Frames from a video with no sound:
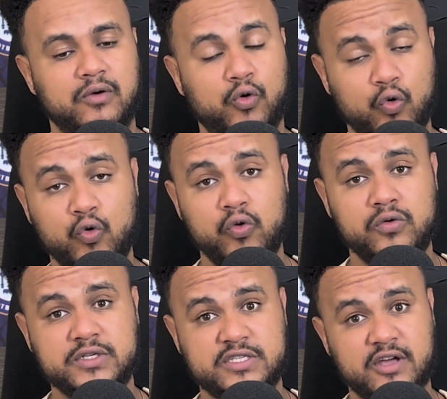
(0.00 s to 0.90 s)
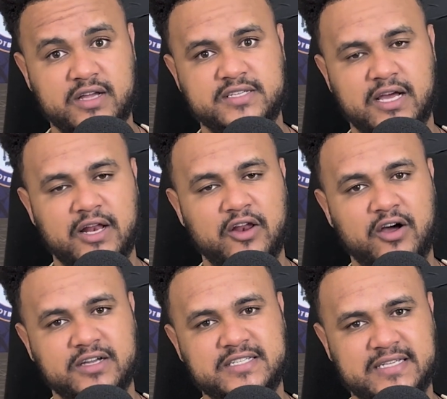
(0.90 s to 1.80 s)
who starts
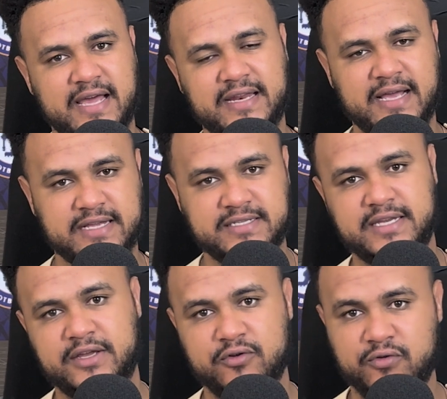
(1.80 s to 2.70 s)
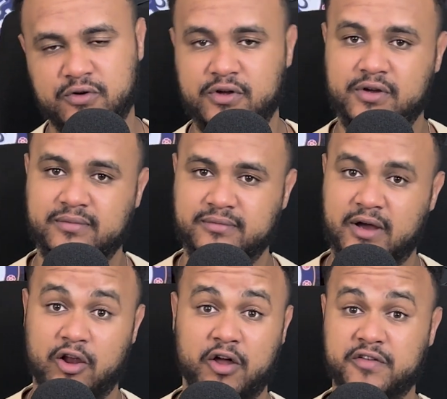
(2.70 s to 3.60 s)
alongside Caicedo?
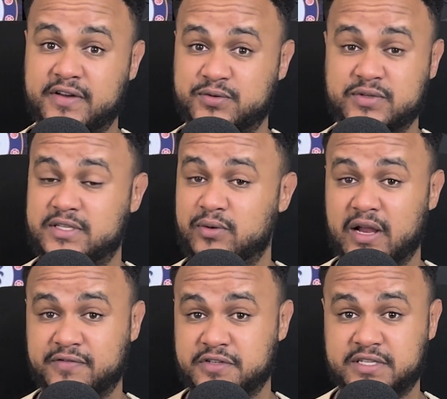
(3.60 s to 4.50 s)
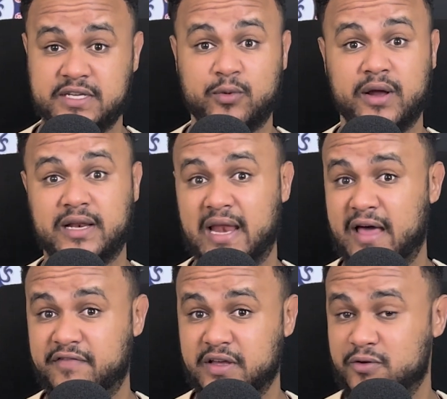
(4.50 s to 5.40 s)
A lot of us would still love to see what
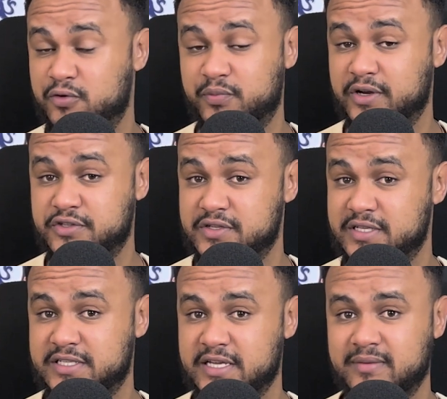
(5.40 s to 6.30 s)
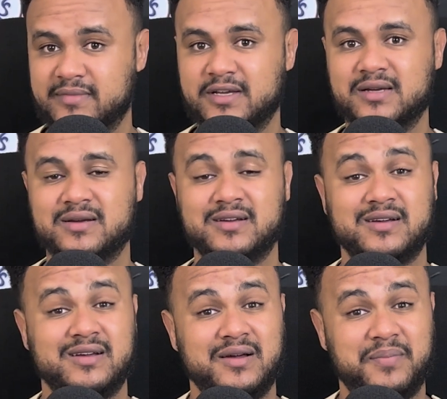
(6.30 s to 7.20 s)
Lavia would bring to the team.
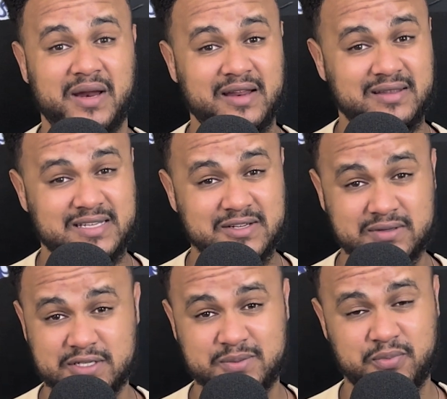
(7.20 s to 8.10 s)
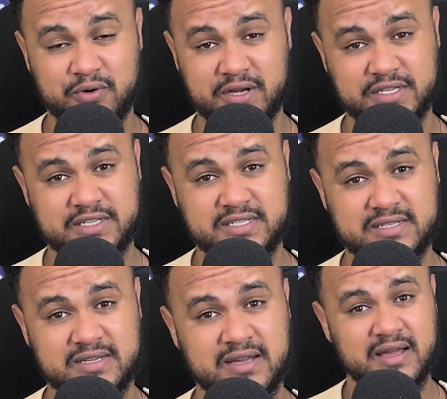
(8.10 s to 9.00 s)
But until this point,